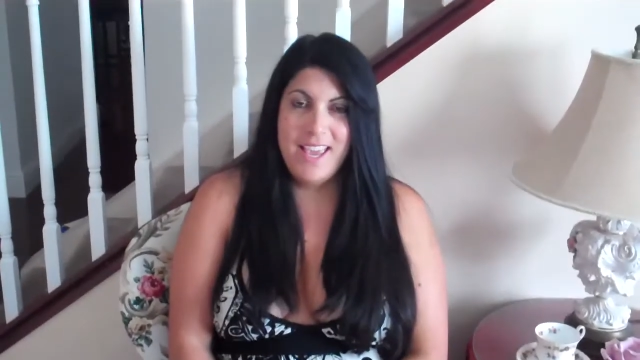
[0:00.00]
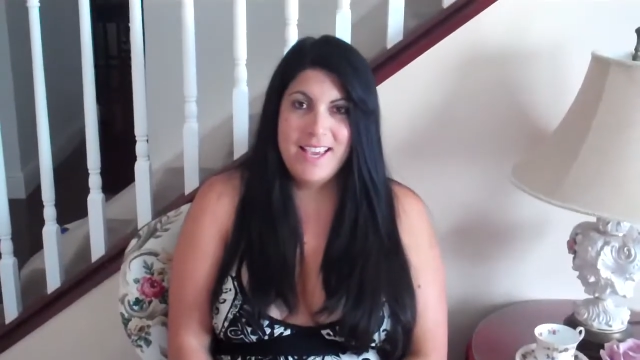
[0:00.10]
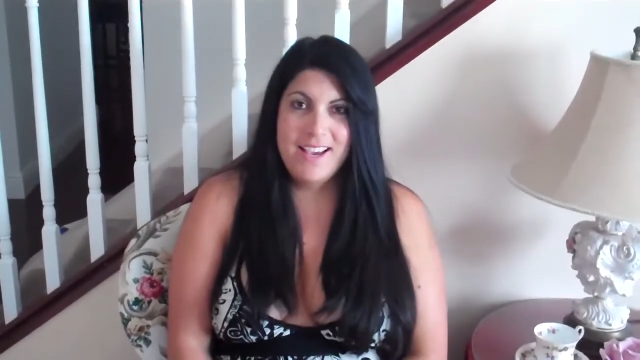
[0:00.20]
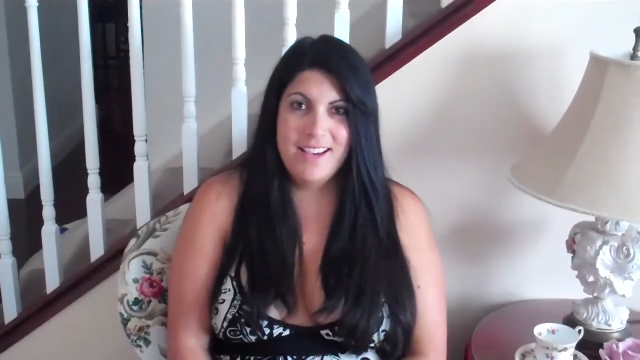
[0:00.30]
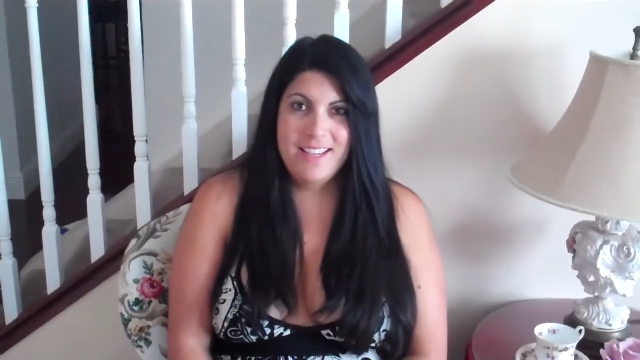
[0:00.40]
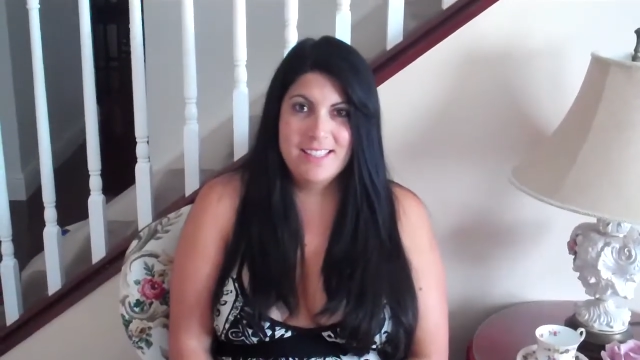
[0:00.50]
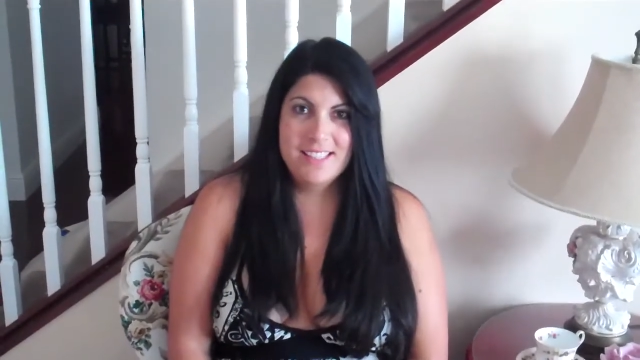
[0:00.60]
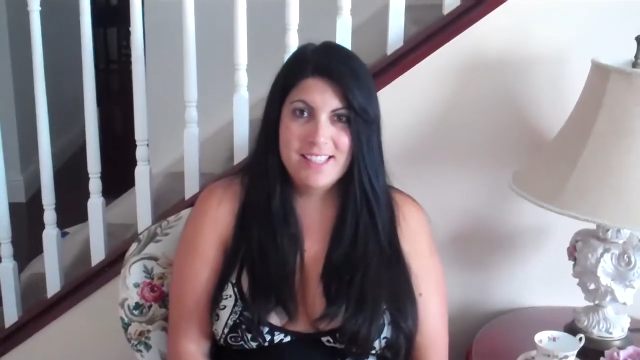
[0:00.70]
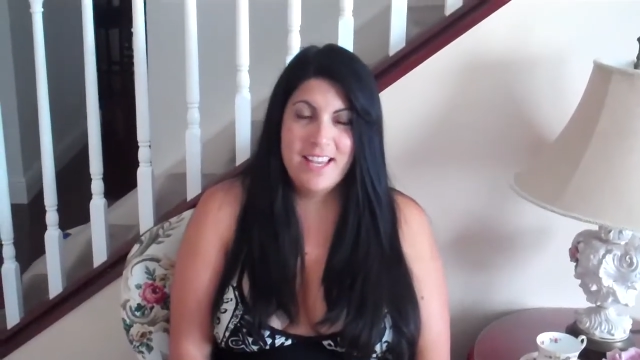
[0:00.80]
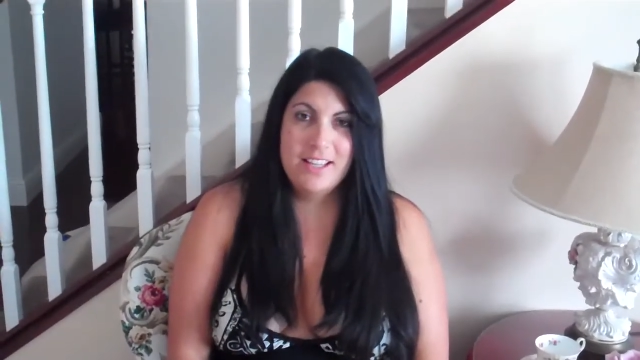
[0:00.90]
Hey guys,
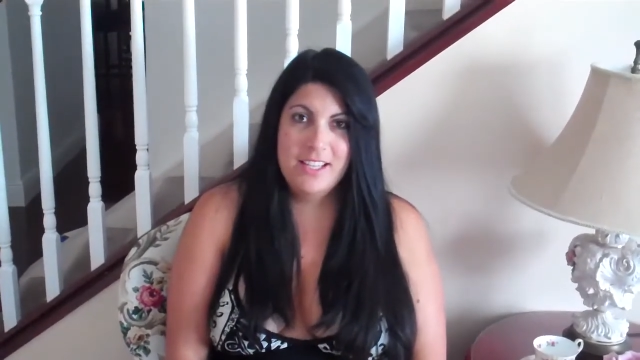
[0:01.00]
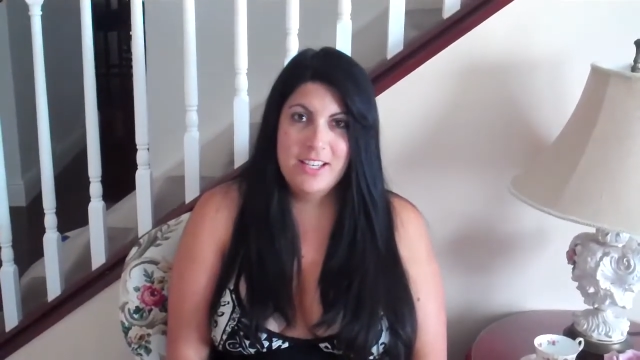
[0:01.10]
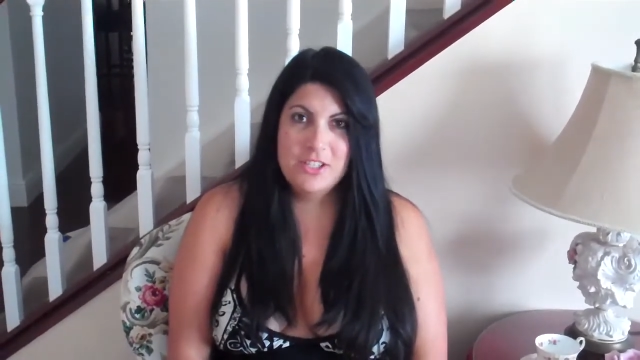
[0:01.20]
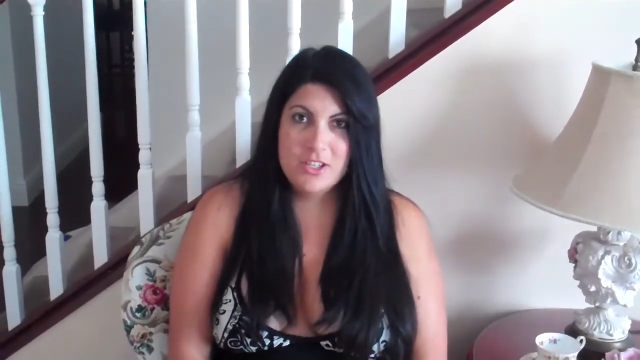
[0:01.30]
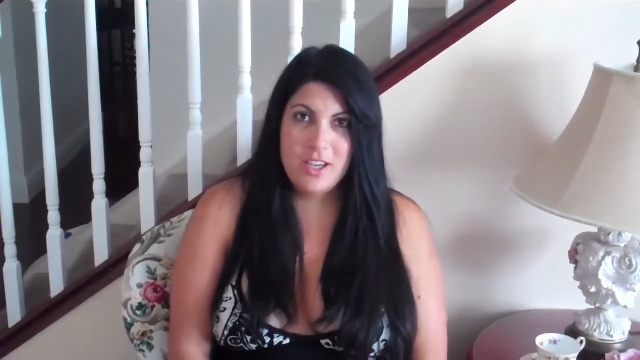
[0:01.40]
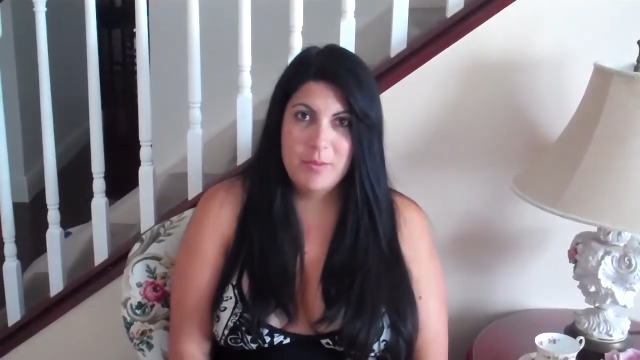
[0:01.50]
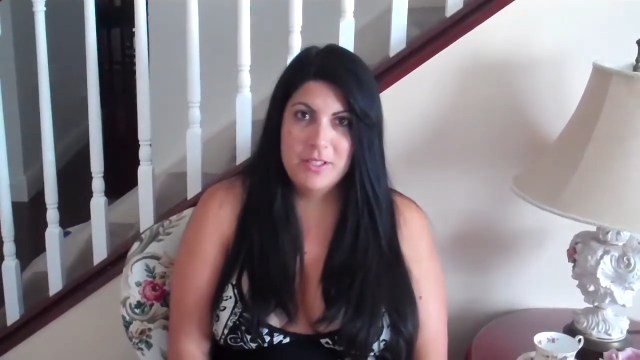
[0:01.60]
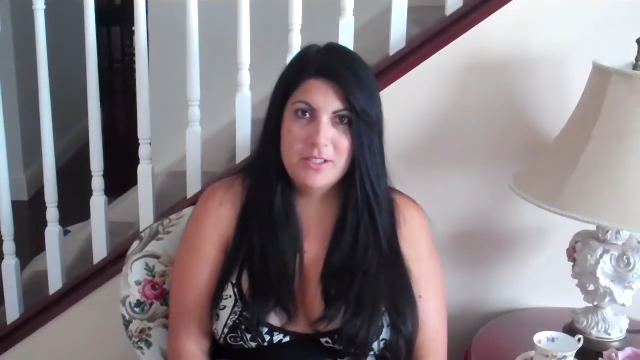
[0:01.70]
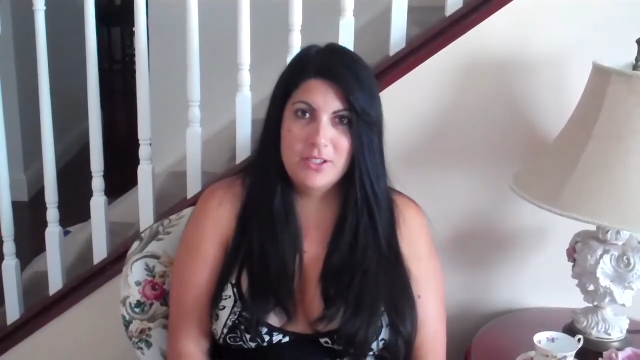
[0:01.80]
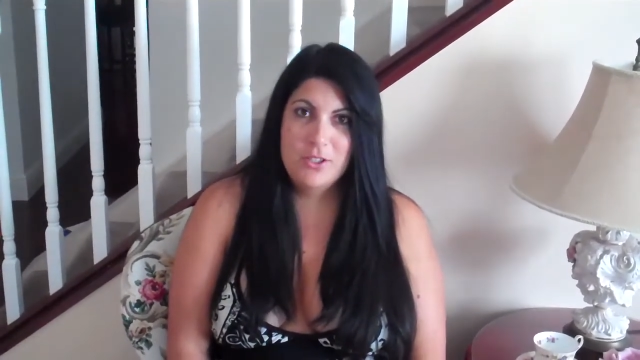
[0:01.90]
it's Kellie Kuecha
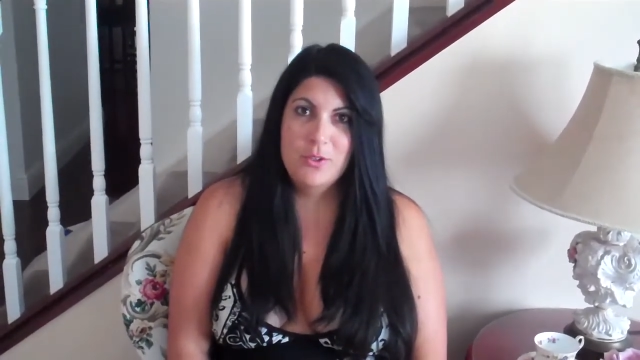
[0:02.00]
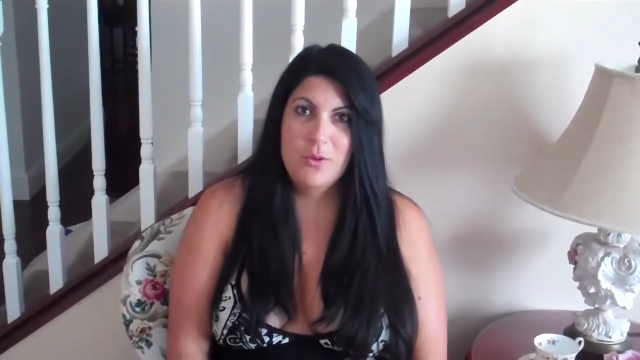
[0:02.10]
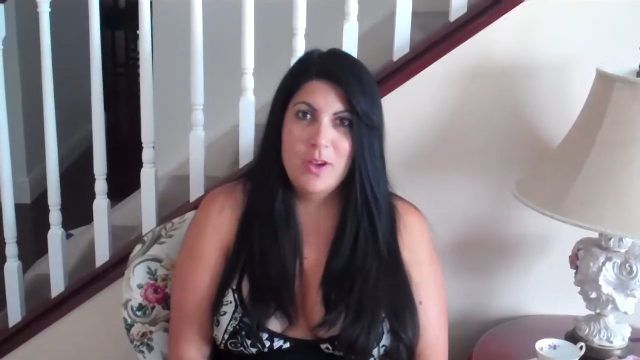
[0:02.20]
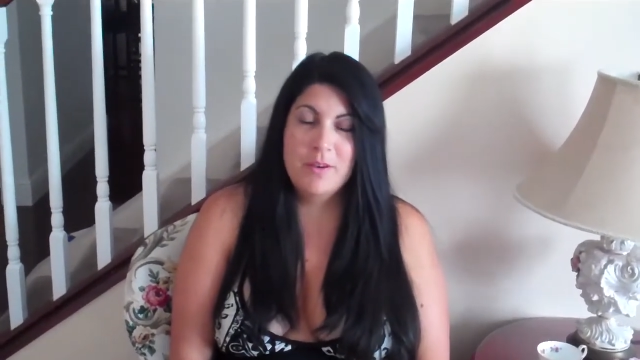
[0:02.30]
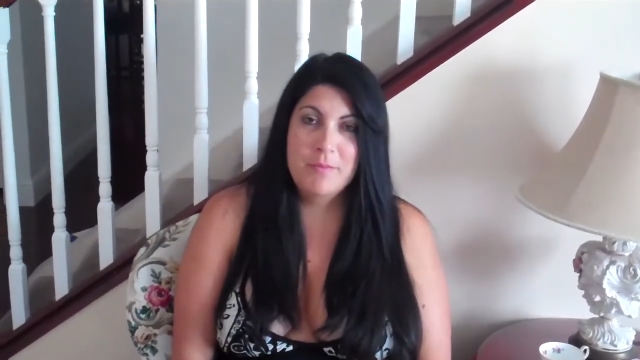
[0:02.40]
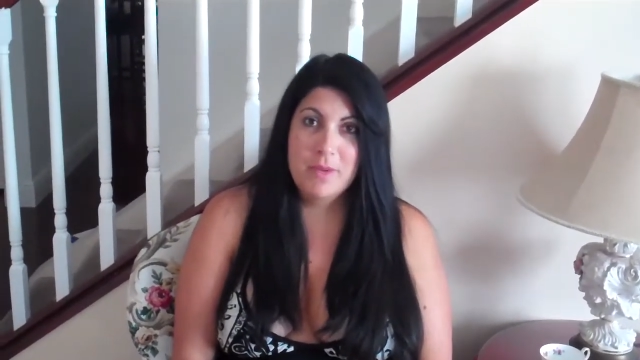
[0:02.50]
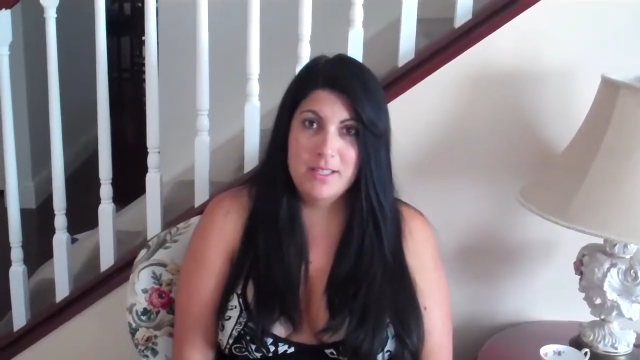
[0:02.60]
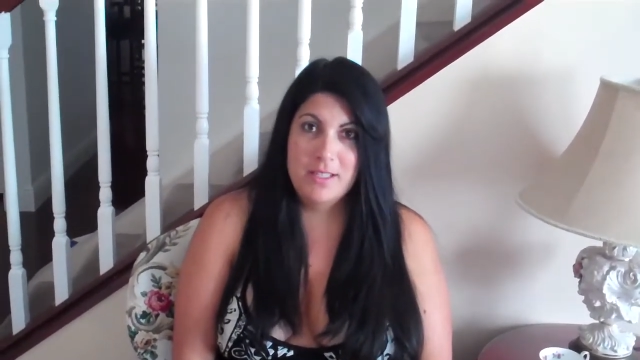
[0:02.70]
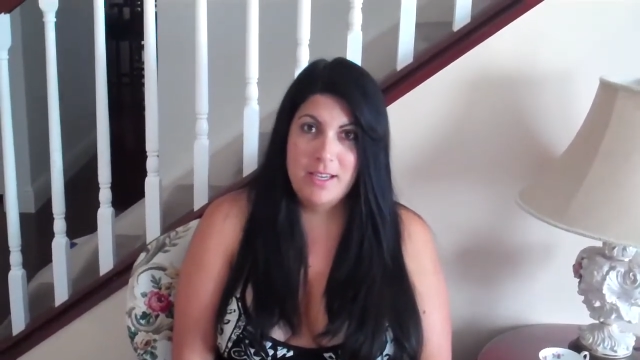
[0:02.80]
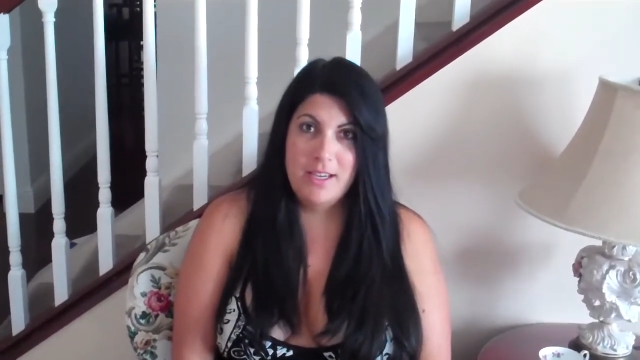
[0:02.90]
coming to you on
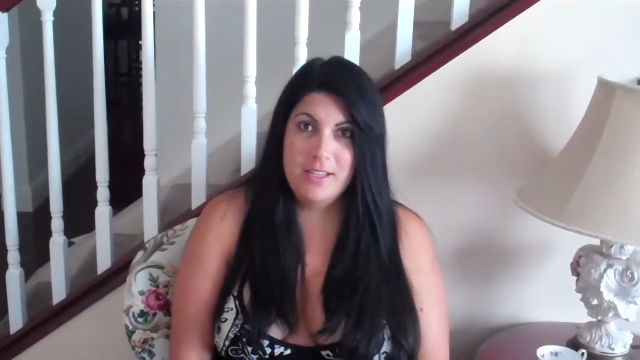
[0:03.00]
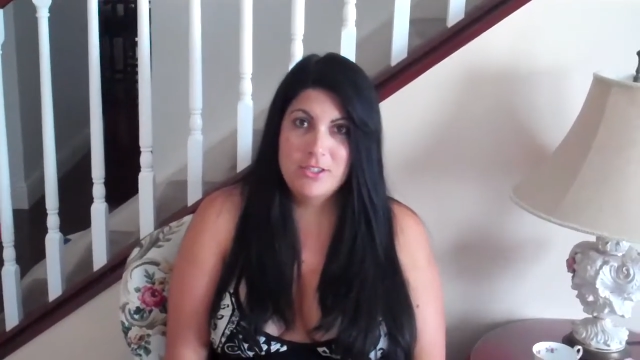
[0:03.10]
Monday,